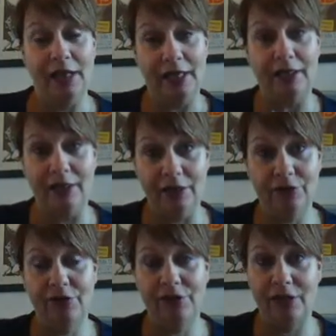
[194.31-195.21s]
In
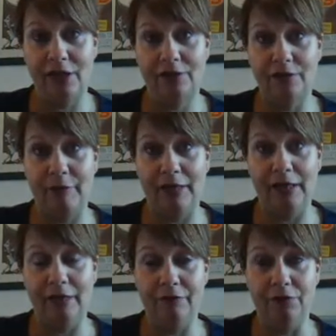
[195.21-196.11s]
girls, this starts at about
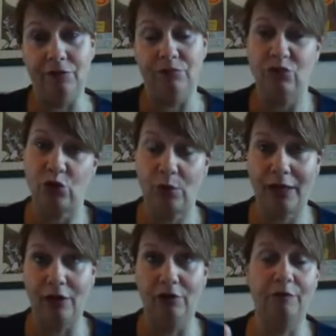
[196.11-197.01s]
11,
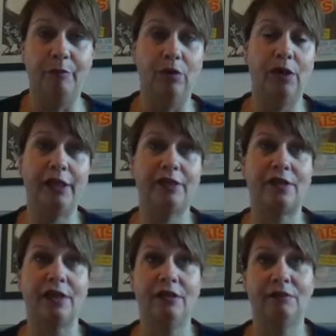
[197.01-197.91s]
12, boys,